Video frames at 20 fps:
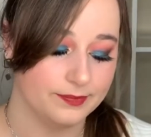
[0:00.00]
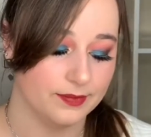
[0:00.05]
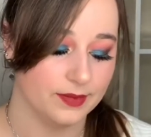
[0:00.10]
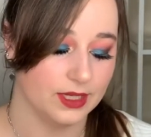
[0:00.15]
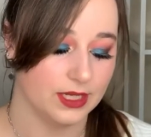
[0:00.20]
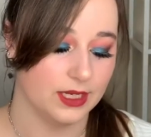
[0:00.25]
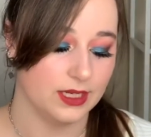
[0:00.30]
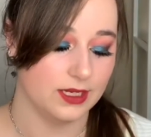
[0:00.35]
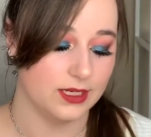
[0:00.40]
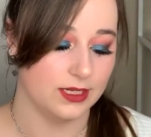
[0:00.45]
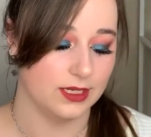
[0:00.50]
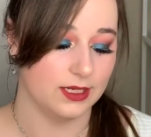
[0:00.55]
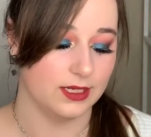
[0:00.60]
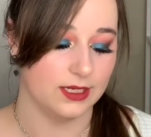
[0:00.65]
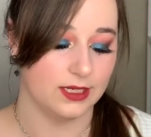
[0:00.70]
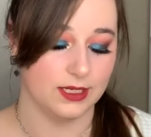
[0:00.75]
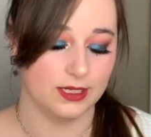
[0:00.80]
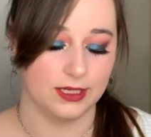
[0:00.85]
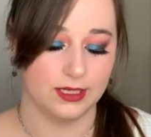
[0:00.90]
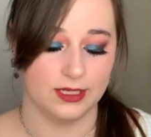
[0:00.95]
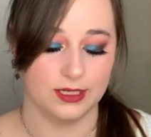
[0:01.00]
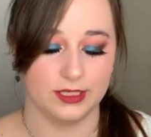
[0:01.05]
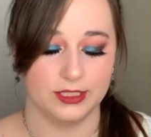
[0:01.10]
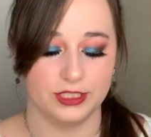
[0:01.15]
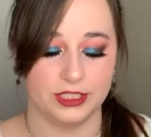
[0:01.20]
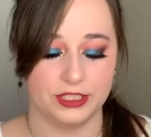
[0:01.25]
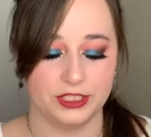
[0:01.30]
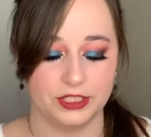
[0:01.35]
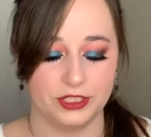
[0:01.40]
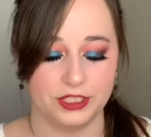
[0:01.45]

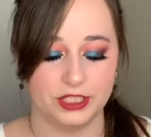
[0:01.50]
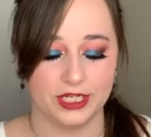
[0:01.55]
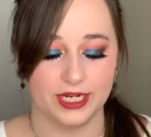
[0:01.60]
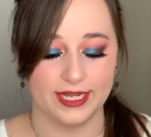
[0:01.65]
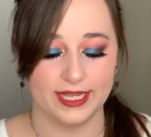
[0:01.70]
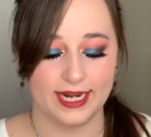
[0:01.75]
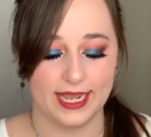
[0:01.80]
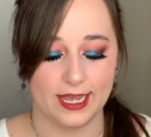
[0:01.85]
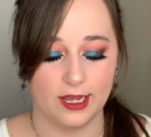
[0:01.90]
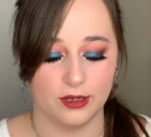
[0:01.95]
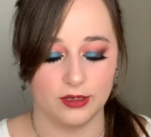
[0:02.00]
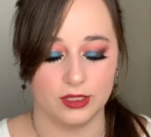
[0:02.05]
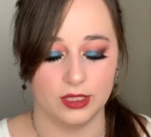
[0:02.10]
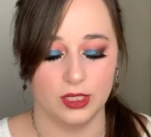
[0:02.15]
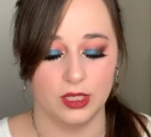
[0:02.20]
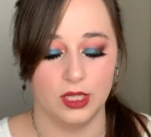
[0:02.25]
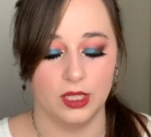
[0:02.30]
just to check it out.